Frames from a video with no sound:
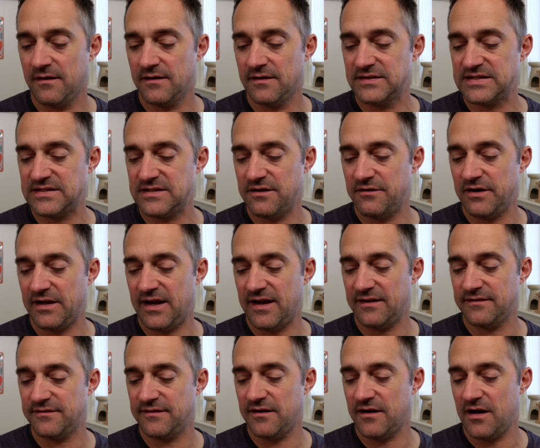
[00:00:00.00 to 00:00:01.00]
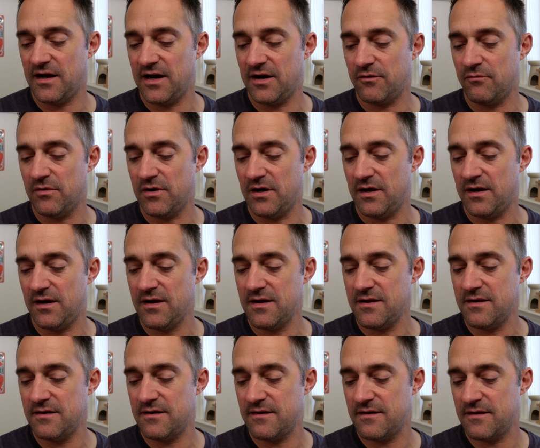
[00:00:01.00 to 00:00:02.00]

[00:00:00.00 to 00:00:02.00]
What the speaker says: stearic acid agua.